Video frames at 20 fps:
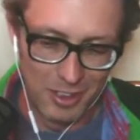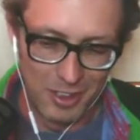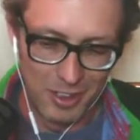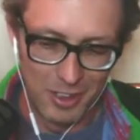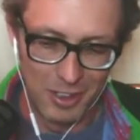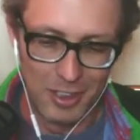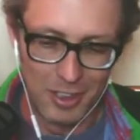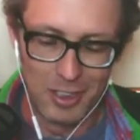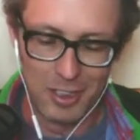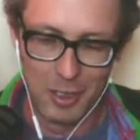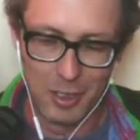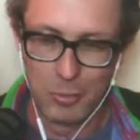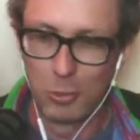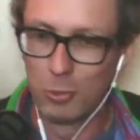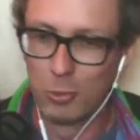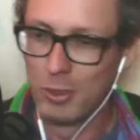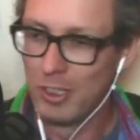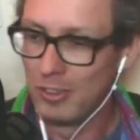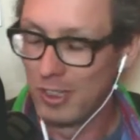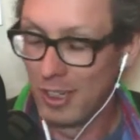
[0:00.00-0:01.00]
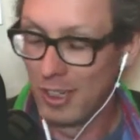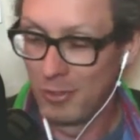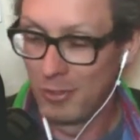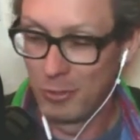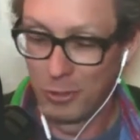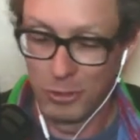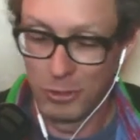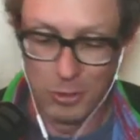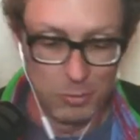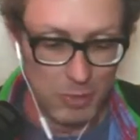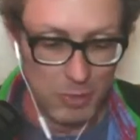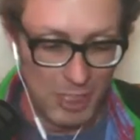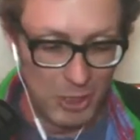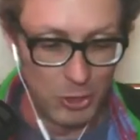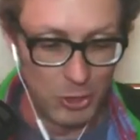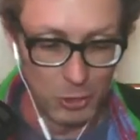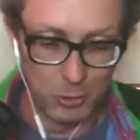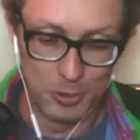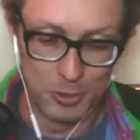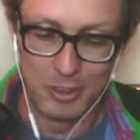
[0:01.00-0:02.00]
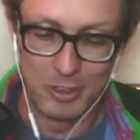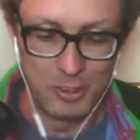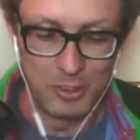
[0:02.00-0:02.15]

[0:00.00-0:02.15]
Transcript: a couple weeks after the major release